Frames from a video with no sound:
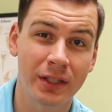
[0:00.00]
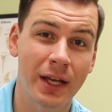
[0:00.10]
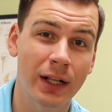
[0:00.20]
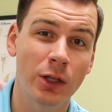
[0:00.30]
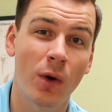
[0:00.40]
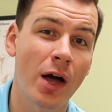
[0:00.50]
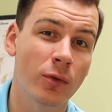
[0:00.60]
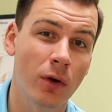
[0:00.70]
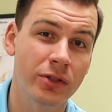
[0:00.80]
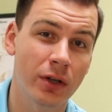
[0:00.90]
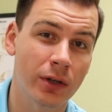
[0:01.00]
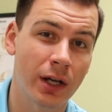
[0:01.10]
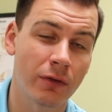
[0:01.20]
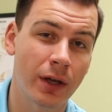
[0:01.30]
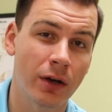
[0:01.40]
exactly why the rotator
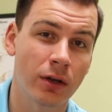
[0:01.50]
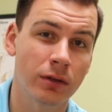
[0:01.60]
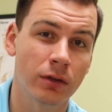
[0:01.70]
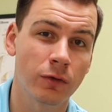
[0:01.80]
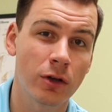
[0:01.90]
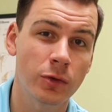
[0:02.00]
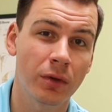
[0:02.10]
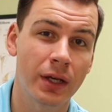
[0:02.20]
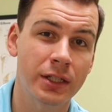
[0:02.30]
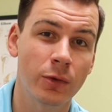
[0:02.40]
cuff got hurt in the first place,